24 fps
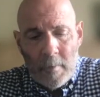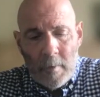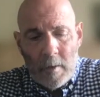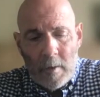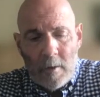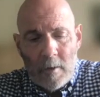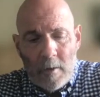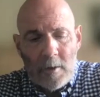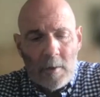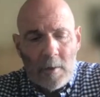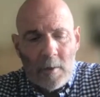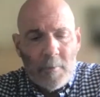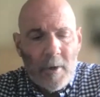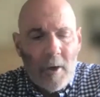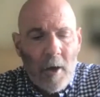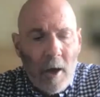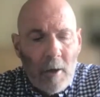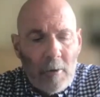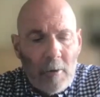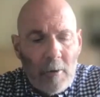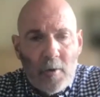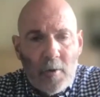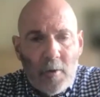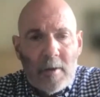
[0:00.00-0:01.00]
it's about
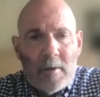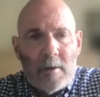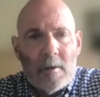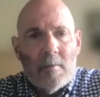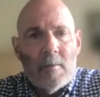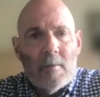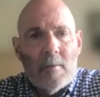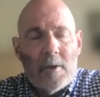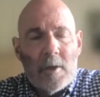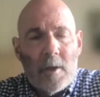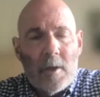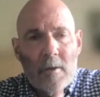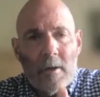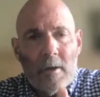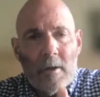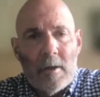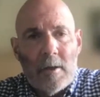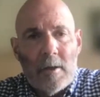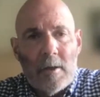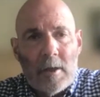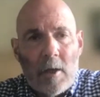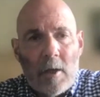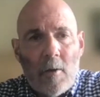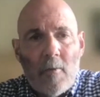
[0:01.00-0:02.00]
altruism, which I think
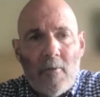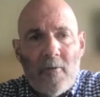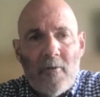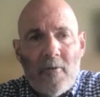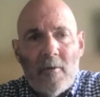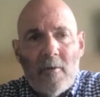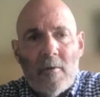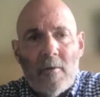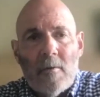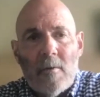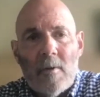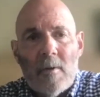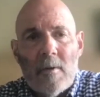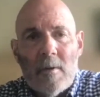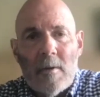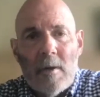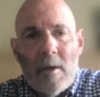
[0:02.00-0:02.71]
is helpful.